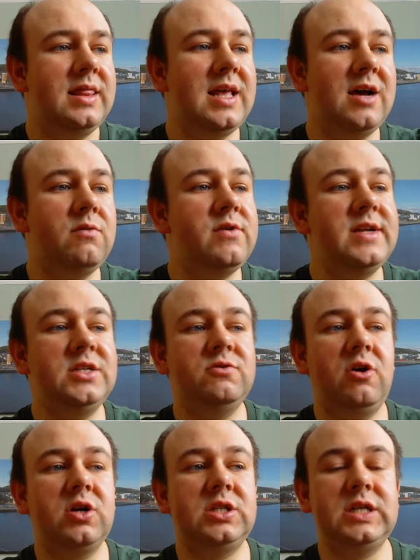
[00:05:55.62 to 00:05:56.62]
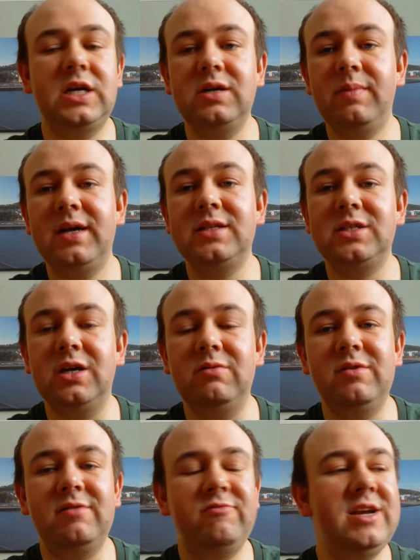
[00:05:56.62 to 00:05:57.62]
Now we're into October, so
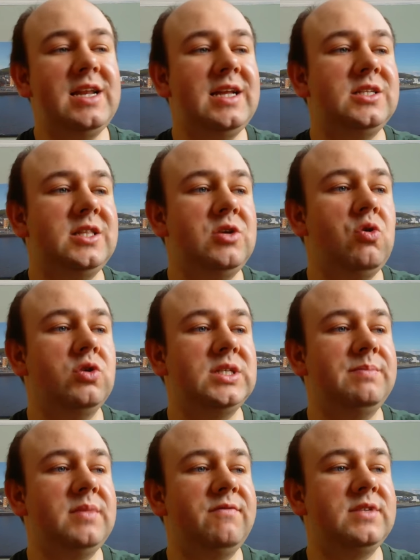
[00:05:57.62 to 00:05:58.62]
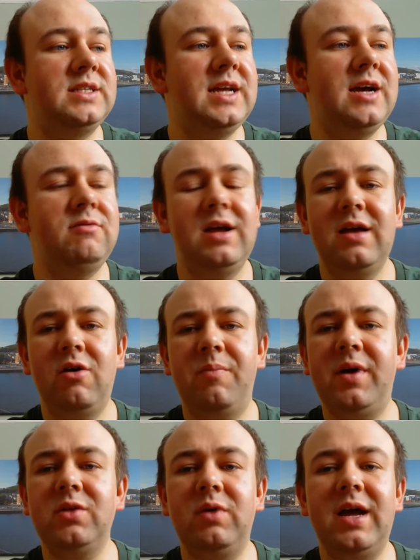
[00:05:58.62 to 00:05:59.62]
we're really into the autumn months now. Oh,
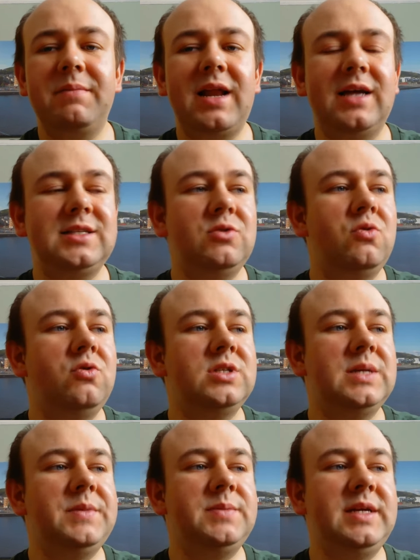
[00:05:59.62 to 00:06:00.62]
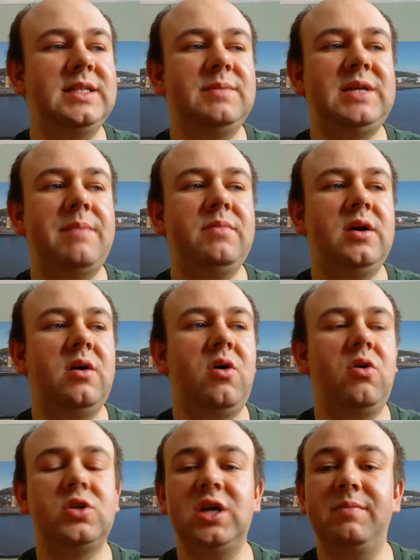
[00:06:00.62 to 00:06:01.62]
by the way, I'm classing autumn as being September,
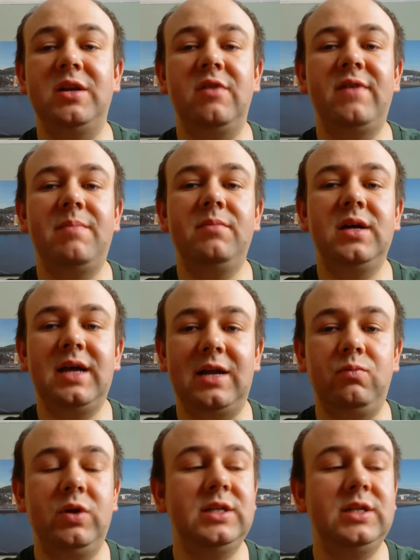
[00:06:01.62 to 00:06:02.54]
October, November, and